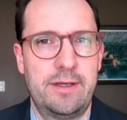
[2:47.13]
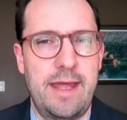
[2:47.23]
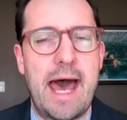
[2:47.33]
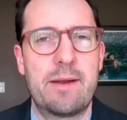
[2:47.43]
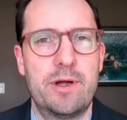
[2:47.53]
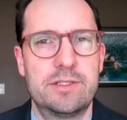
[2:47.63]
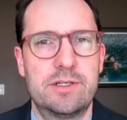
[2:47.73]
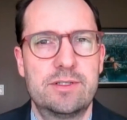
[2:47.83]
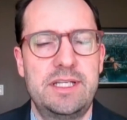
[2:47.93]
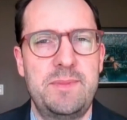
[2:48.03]
Adam
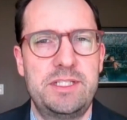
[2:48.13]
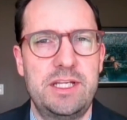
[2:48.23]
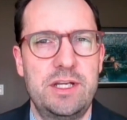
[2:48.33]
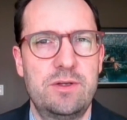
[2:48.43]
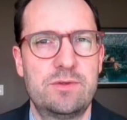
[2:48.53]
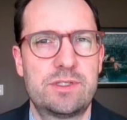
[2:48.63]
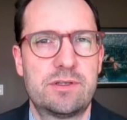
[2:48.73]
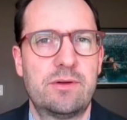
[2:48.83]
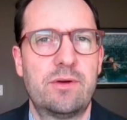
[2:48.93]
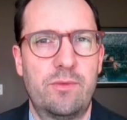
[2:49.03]
Hunter, CBC
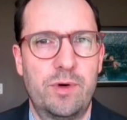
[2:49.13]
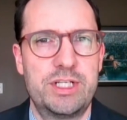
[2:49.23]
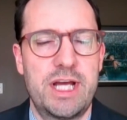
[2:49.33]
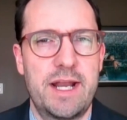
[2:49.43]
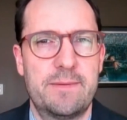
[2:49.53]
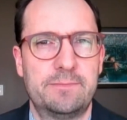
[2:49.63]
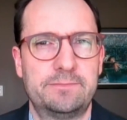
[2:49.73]
News, Regina.